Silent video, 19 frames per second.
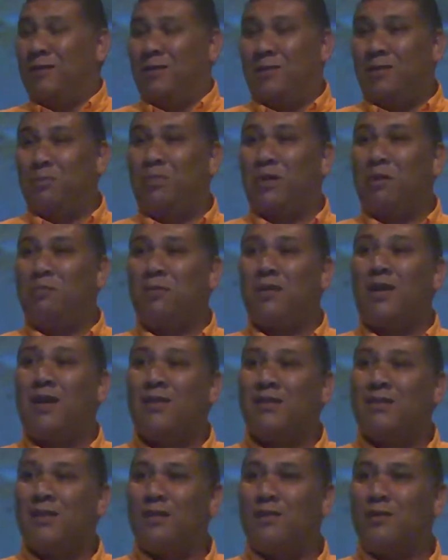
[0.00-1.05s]
the people I
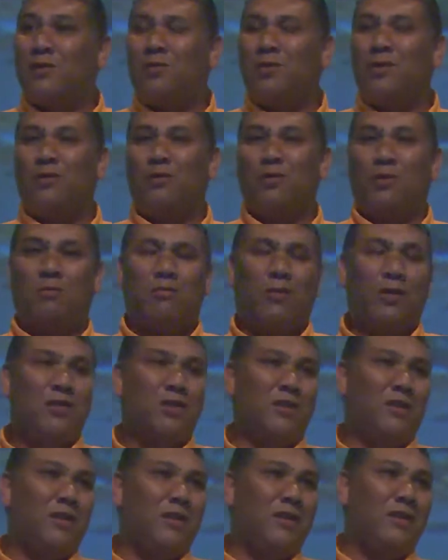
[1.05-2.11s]
dealt with were
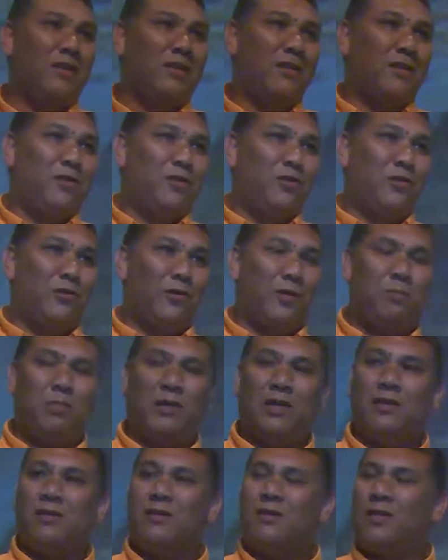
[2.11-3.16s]
mostly
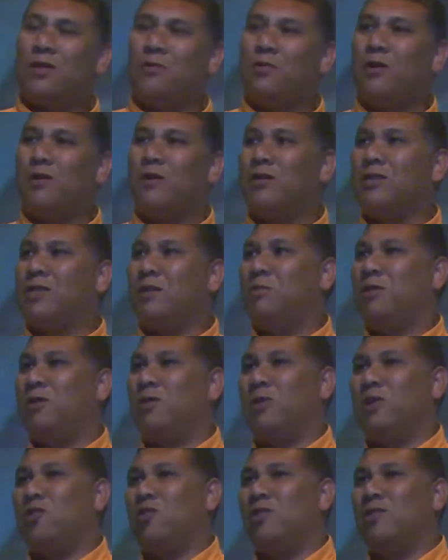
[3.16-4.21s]
Europeans that were asking me
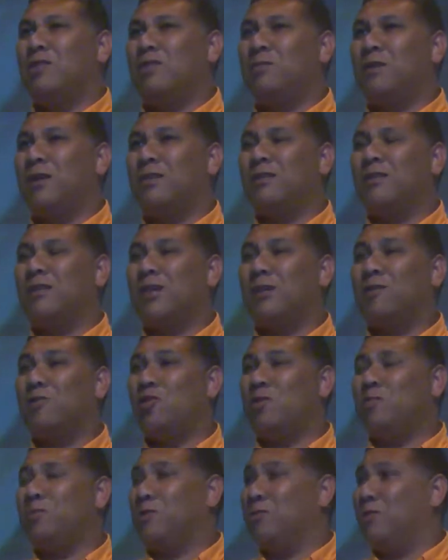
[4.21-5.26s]
questions about the
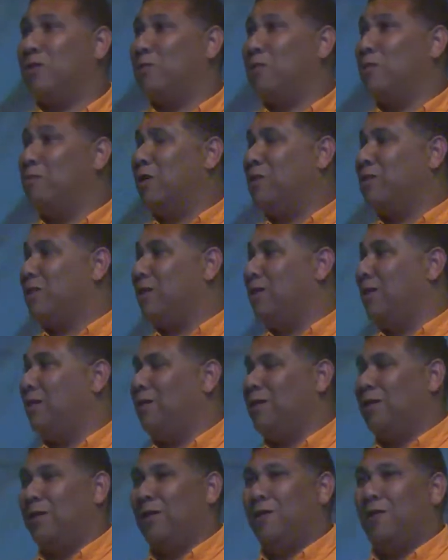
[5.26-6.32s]
townships, or they were mostly
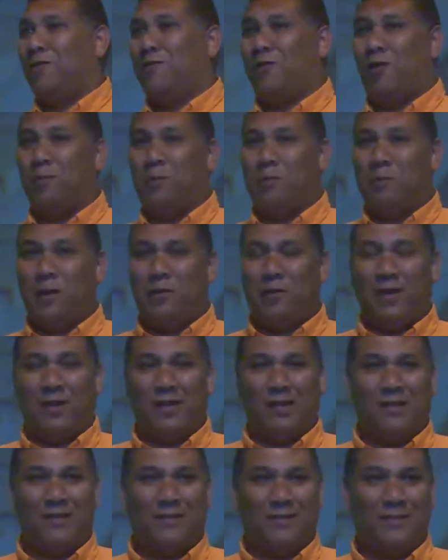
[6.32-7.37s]
from
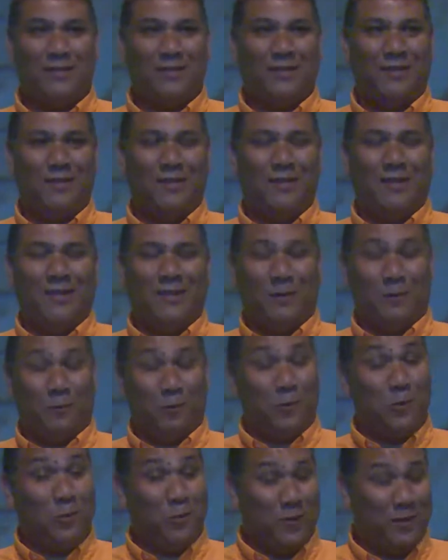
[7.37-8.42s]
America. And
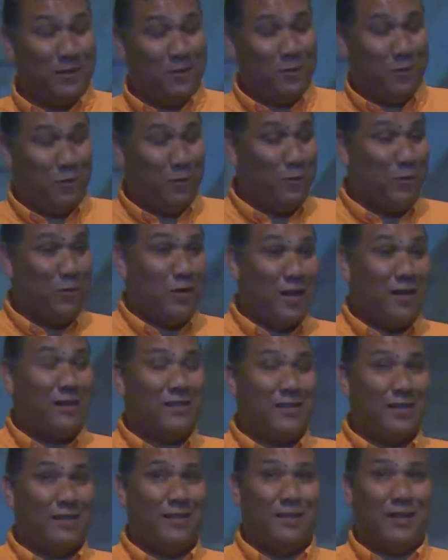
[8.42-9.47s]
of course, through
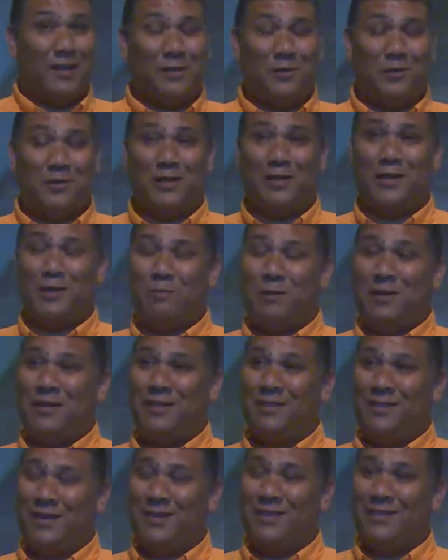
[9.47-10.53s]
that, I then had to
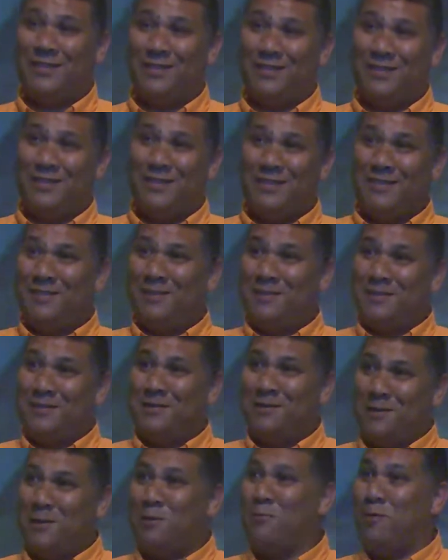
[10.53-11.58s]
explain that
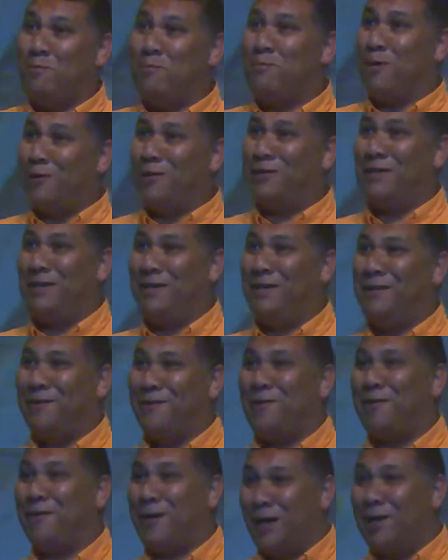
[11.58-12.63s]
they were mostly
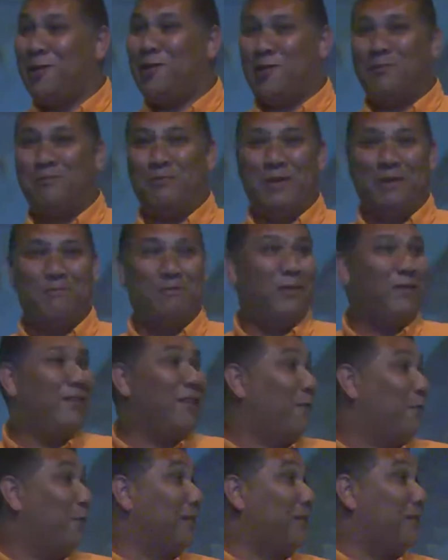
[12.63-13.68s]
Caucasian people
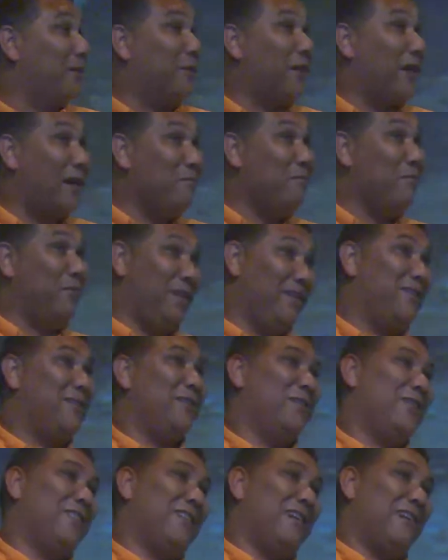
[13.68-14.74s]
that wanted to come into
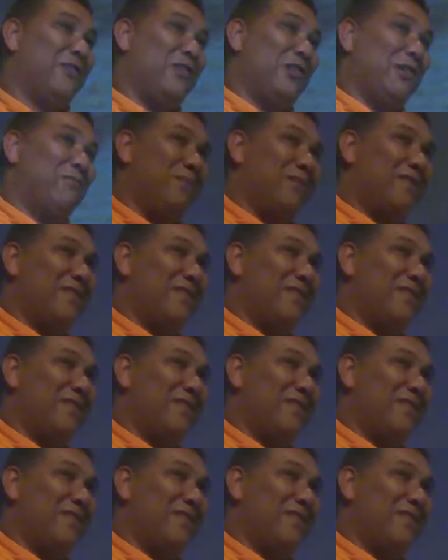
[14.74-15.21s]
the townships.